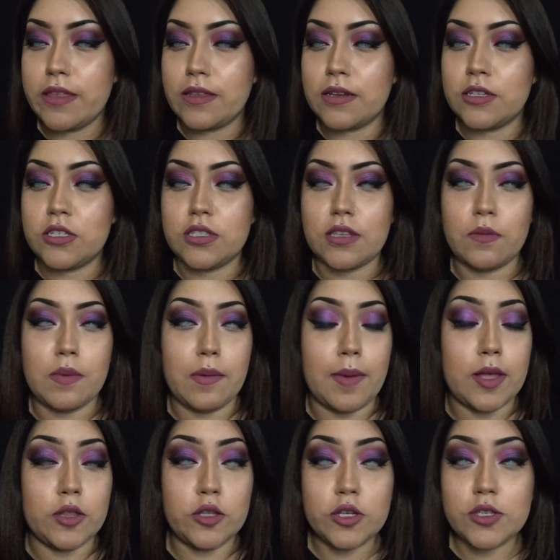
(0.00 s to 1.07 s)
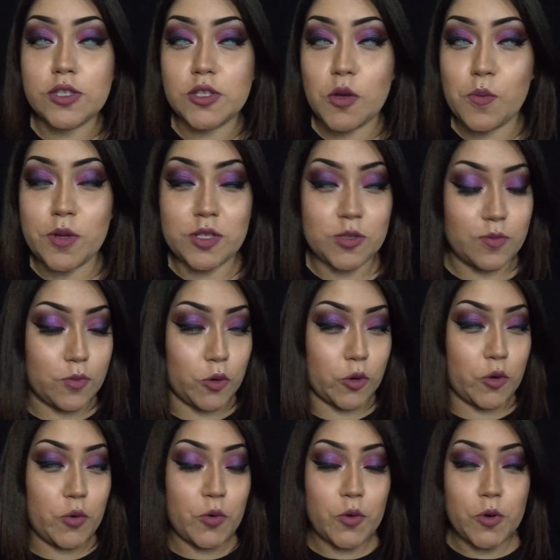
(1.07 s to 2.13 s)
and it's just gonna make my look so much more
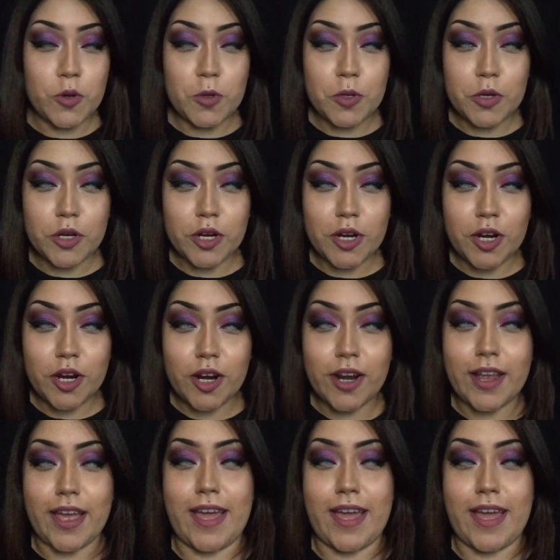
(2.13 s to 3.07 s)
cooler.